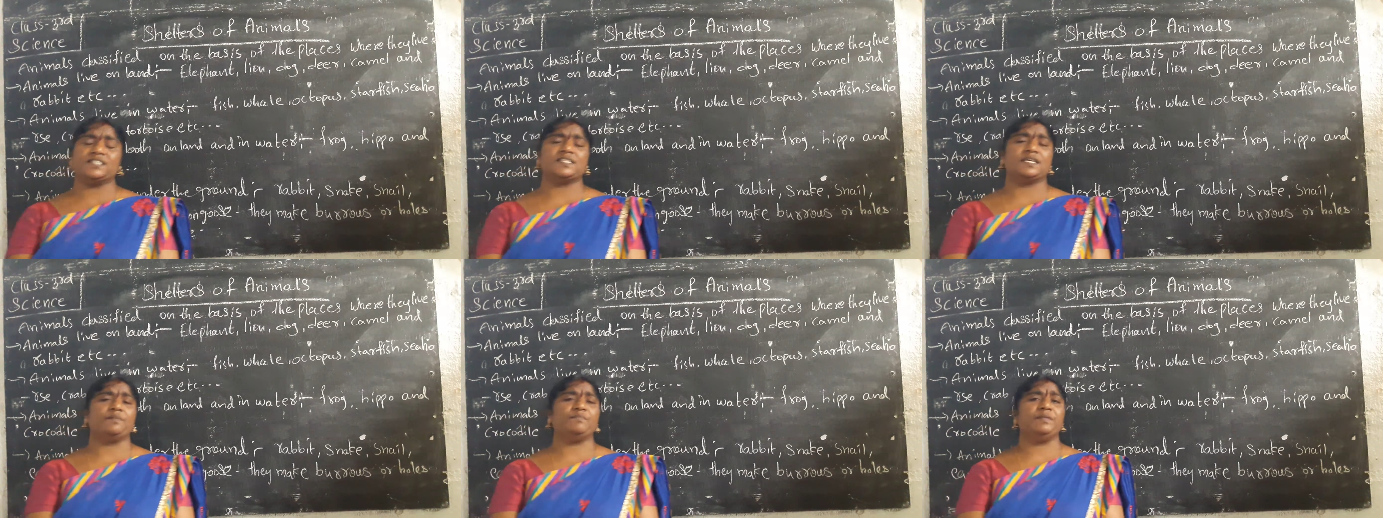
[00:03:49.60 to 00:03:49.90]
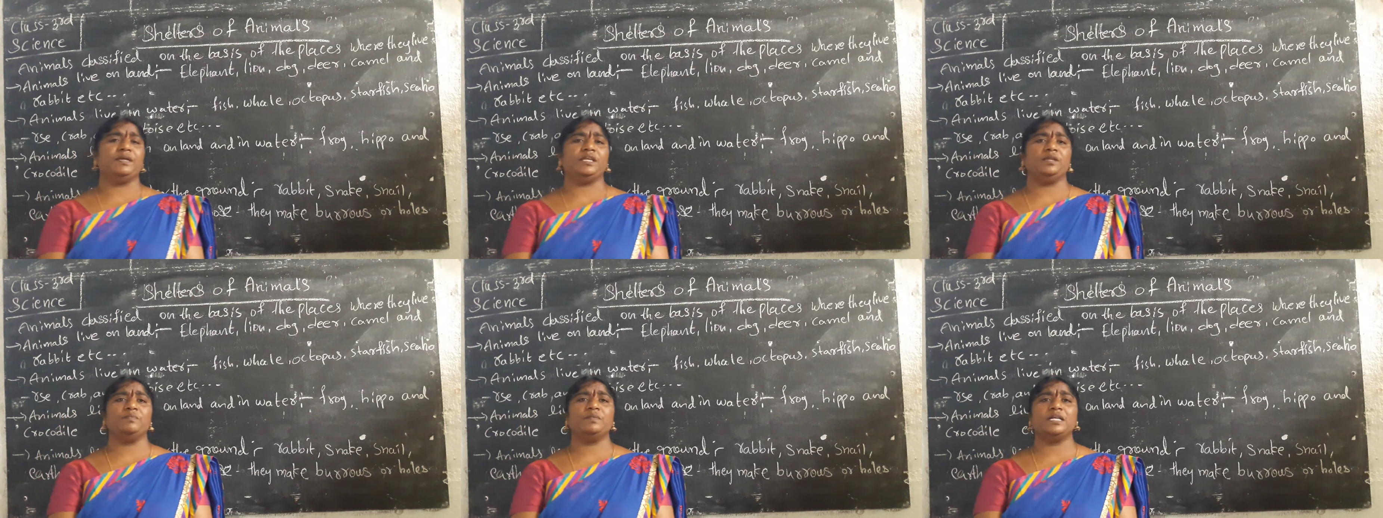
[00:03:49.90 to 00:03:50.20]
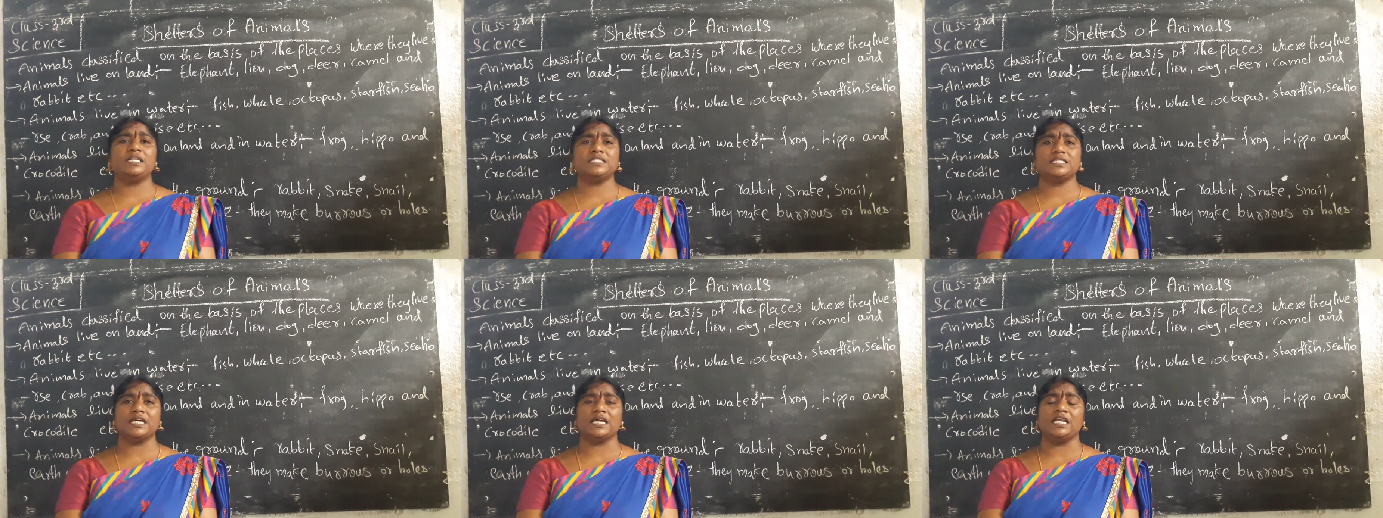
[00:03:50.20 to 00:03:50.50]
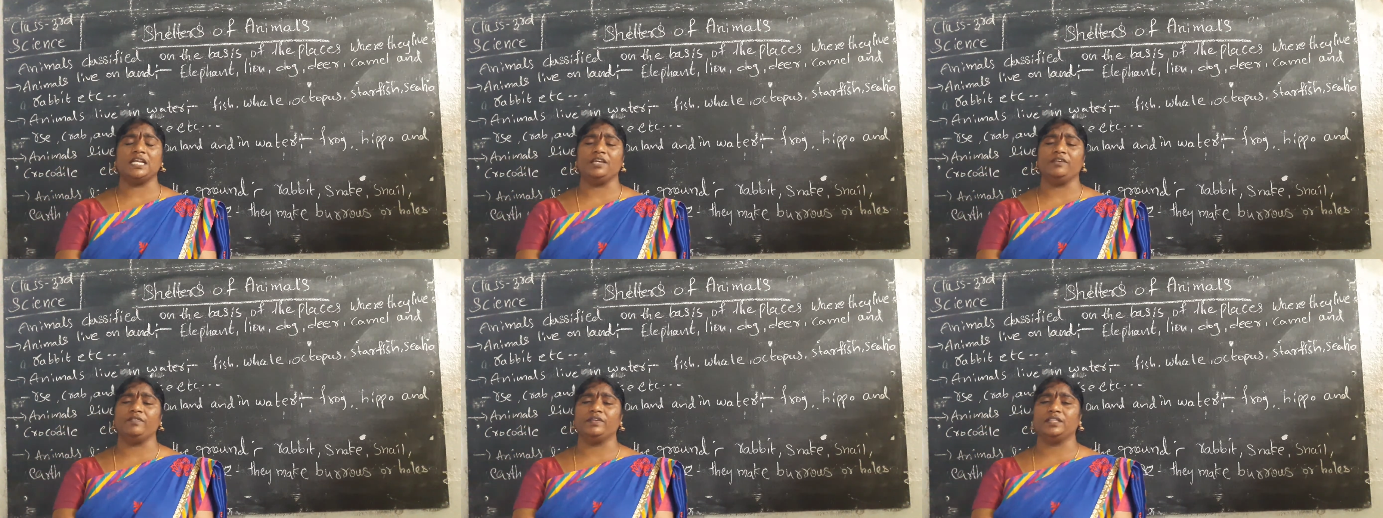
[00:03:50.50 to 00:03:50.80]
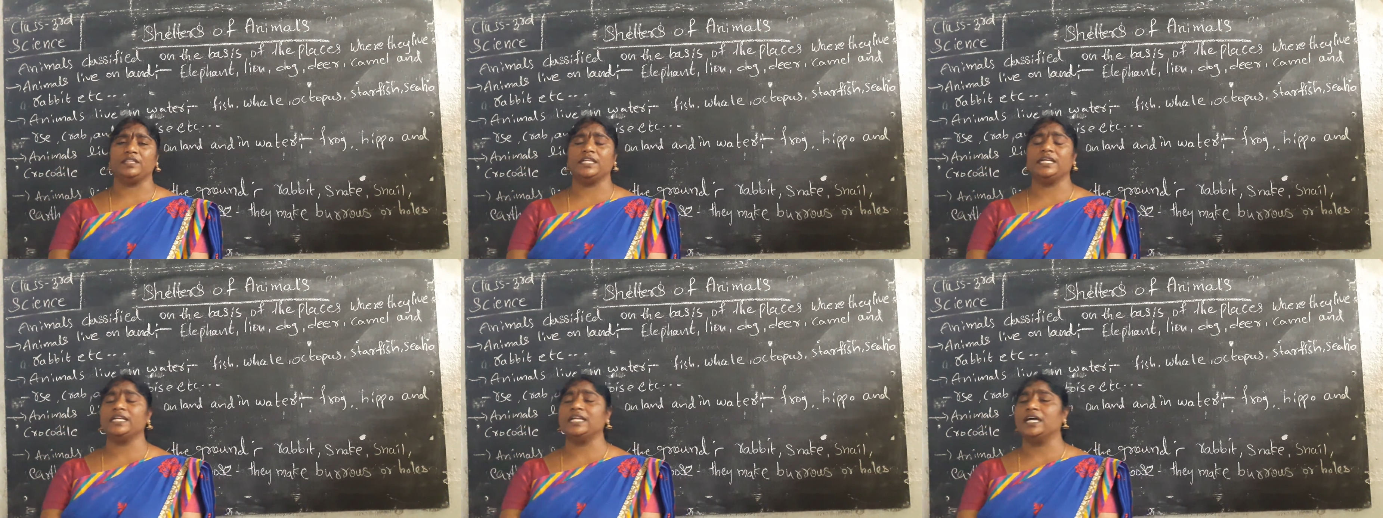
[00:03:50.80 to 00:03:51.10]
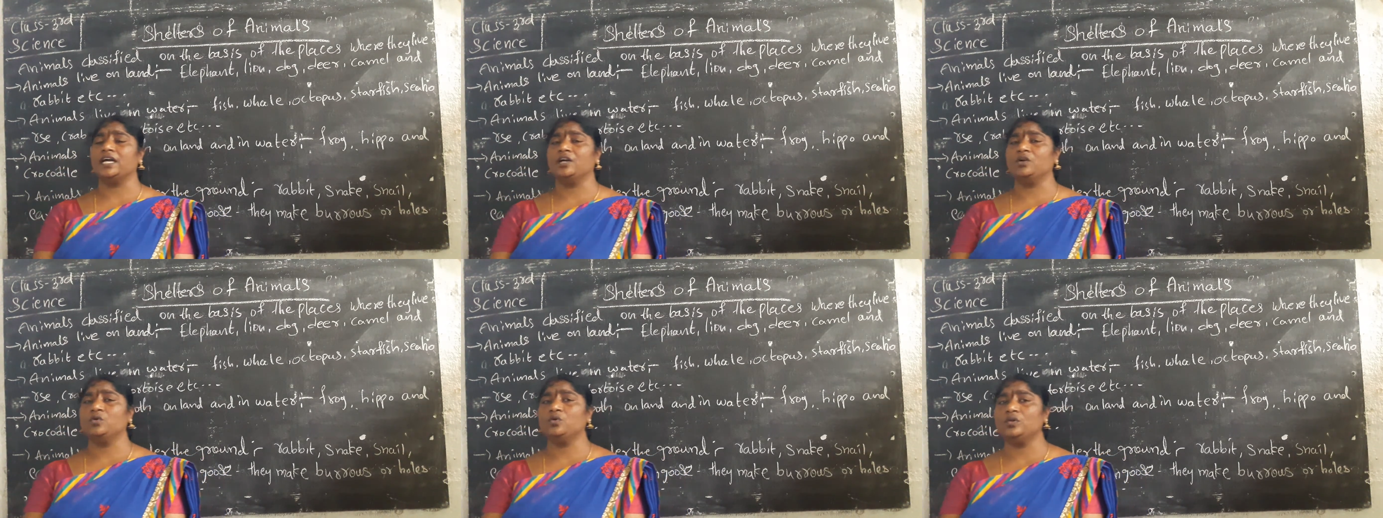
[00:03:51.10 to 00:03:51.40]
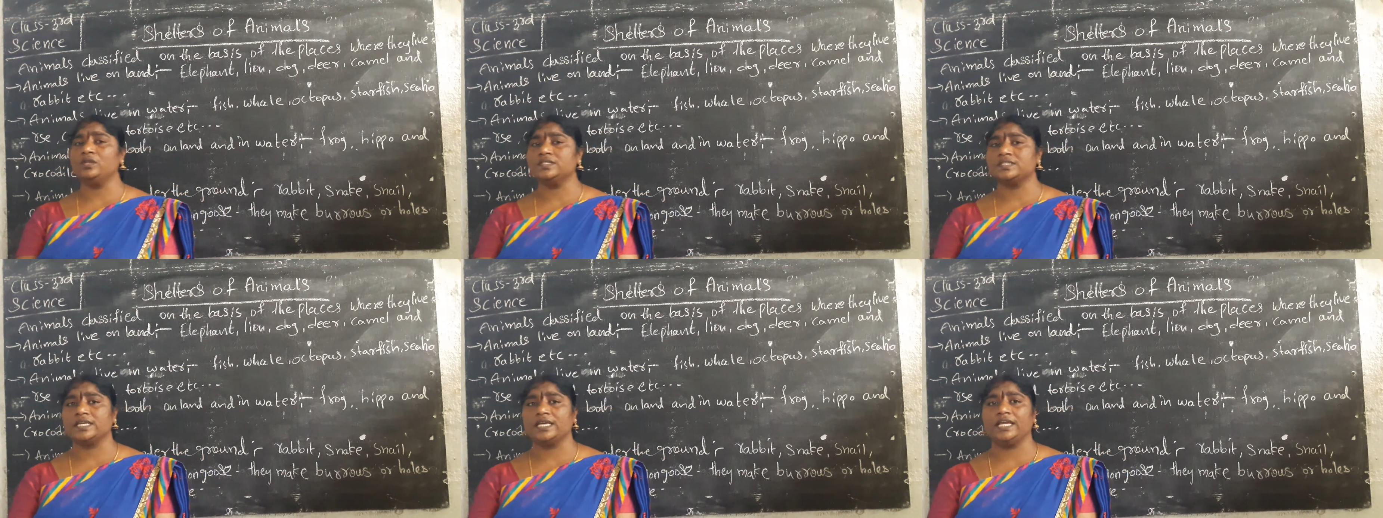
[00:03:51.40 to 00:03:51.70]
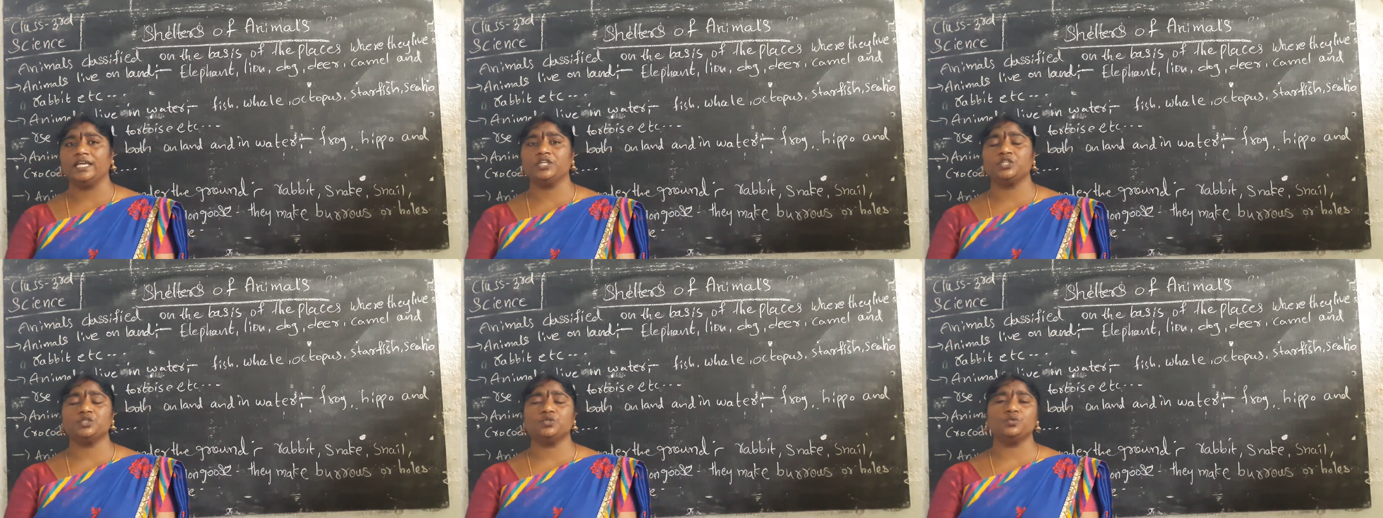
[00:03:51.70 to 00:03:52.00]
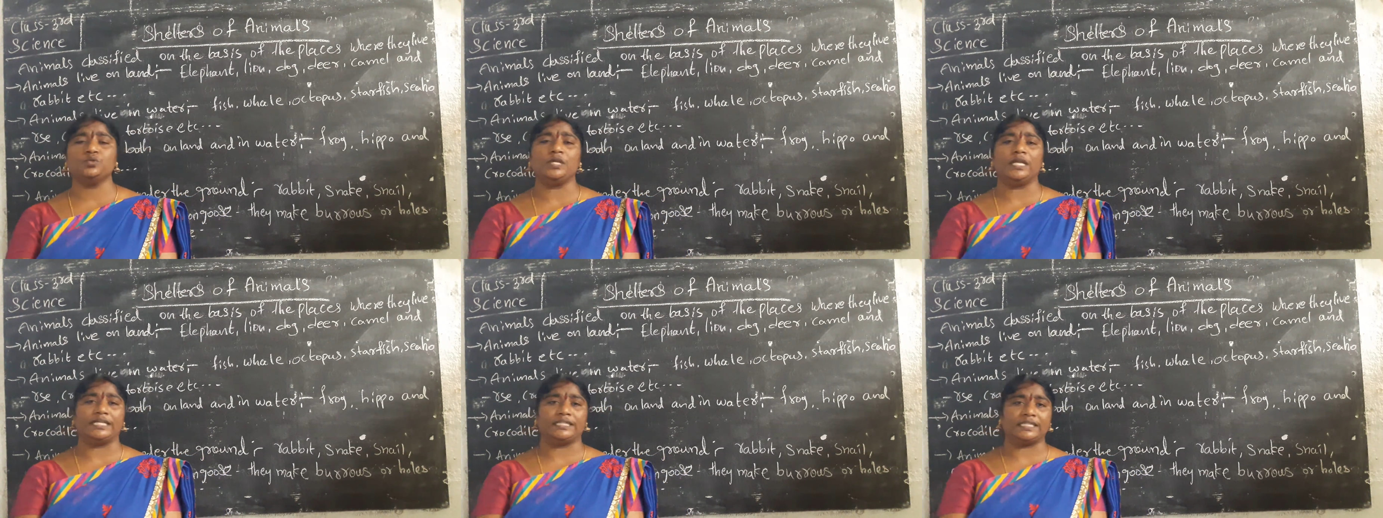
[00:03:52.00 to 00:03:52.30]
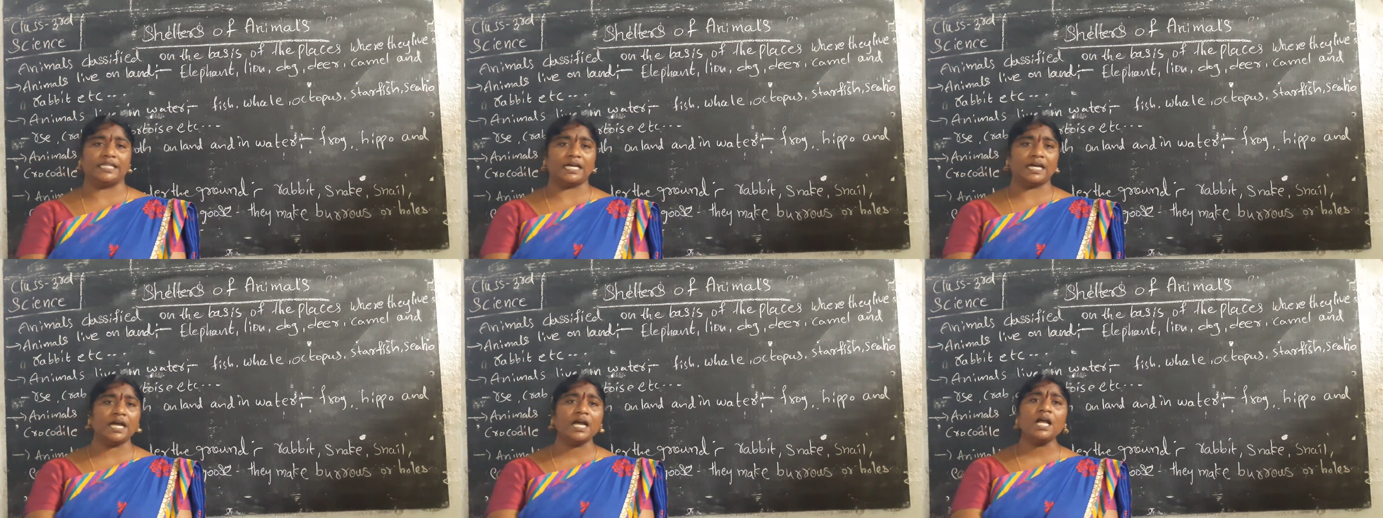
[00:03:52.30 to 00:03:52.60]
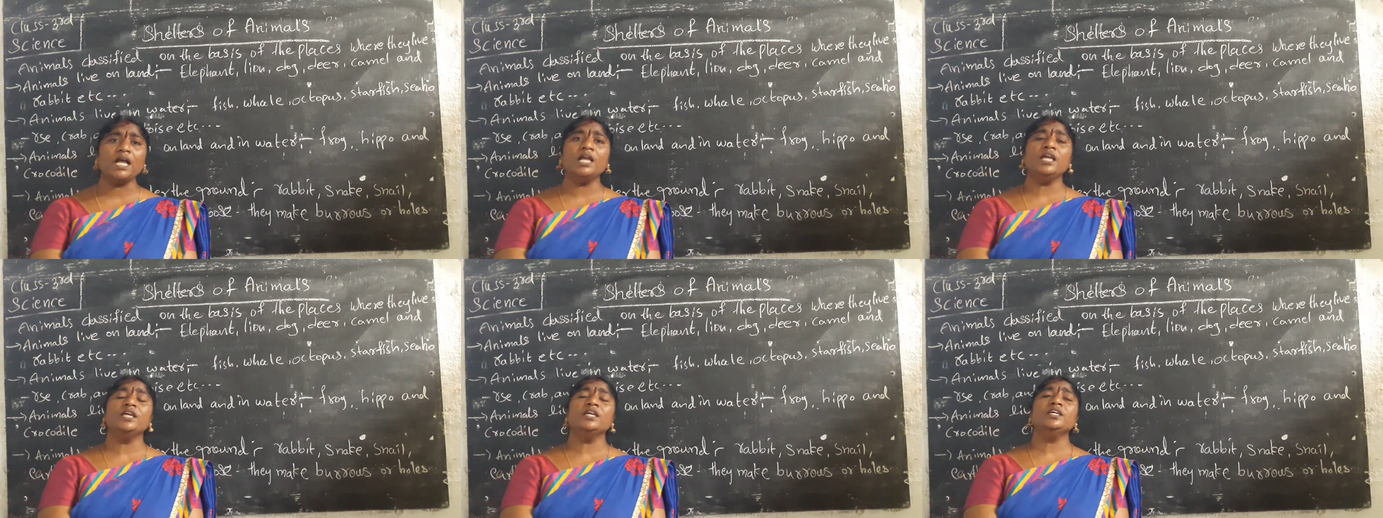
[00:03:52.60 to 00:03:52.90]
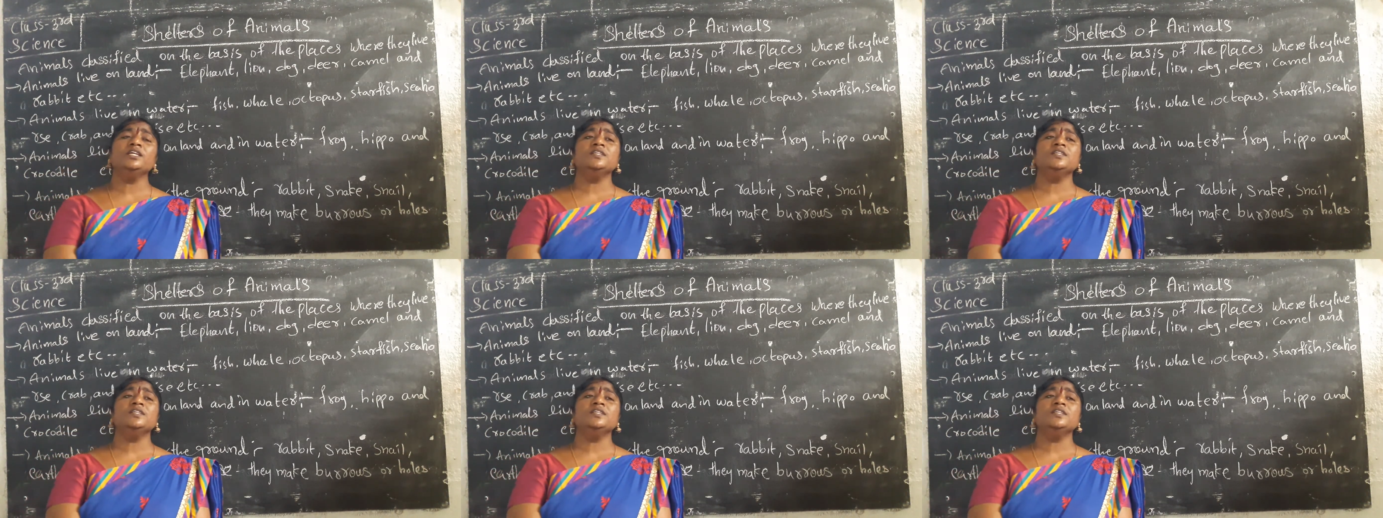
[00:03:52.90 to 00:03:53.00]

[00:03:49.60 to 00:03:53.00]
some animals are leaving, that uncle saying to Lata,